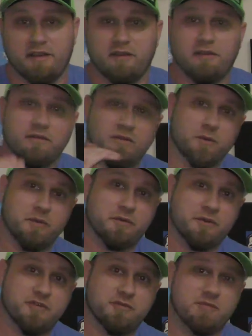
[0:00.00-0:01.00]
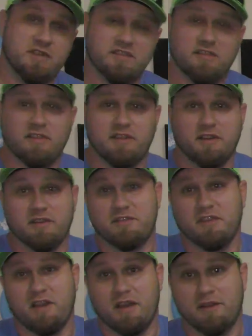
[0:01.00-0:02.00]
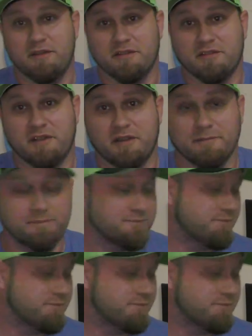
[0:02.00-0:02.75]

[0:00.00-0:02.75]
and we'll throw some discs in there and see how it looks there.